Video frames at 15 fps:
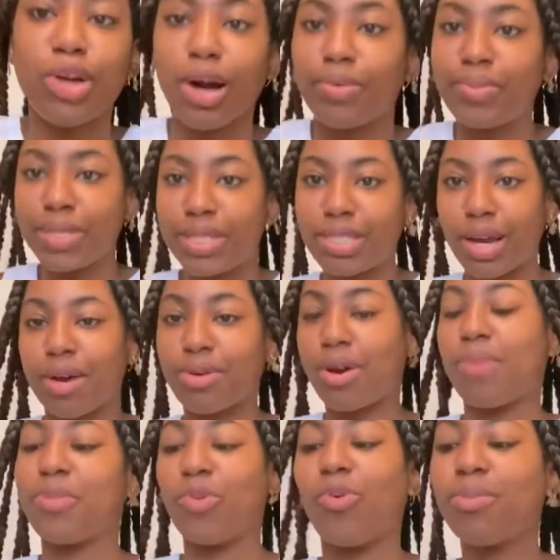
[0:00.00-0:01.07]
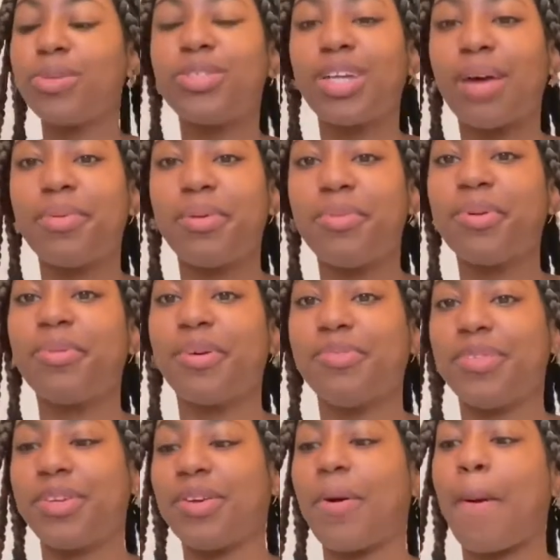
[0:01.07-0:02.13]
if this child called me one more time in the middle of my
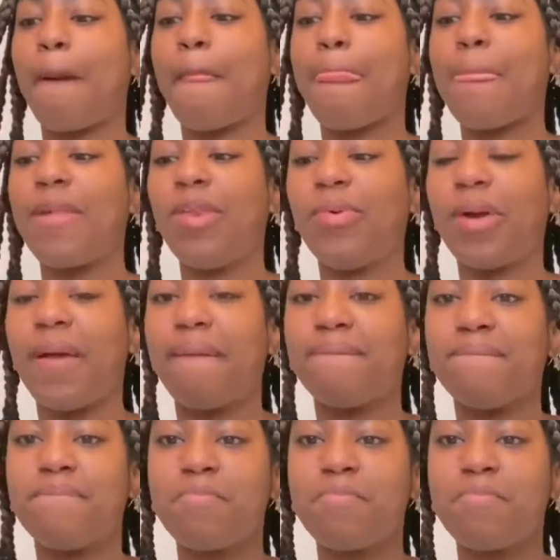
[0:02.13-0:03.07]
video. Anyway,